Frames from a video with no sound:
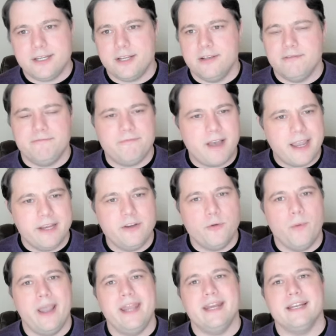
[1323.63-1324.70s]
to find a
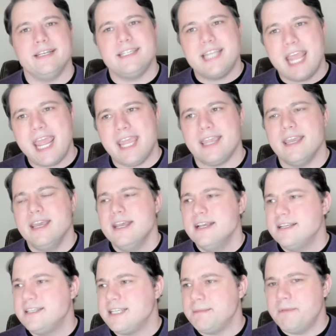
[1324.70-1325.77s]
way to take
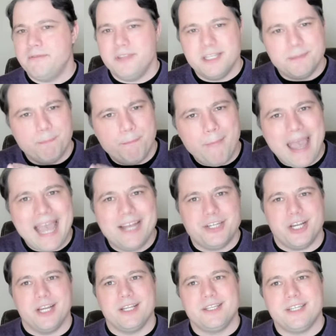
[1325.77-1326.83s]
some of this
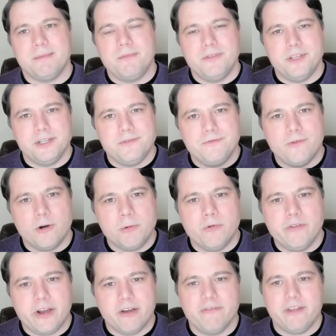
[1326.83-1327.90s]
magic, some of this formal
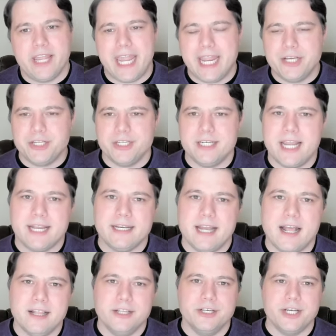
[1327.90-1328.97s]
verification
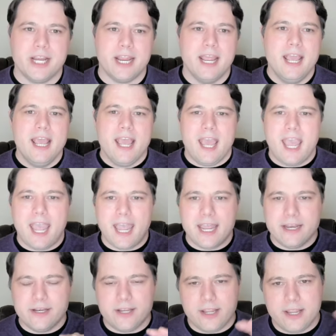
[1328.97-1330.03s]
technology,
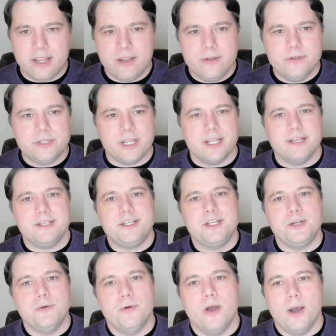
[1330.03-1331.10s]
and use it
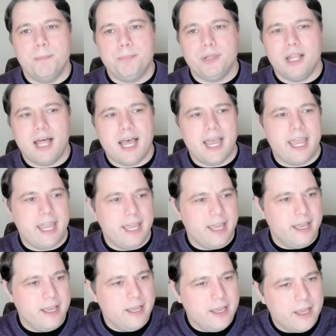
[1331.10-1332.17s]
to apply
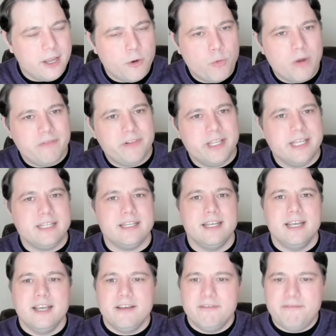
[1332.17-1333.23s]
equivalent,
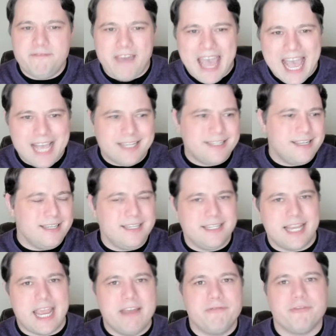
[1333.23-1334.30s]
fast,
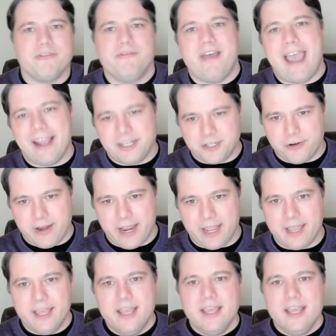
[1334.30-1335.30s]
safe refactoring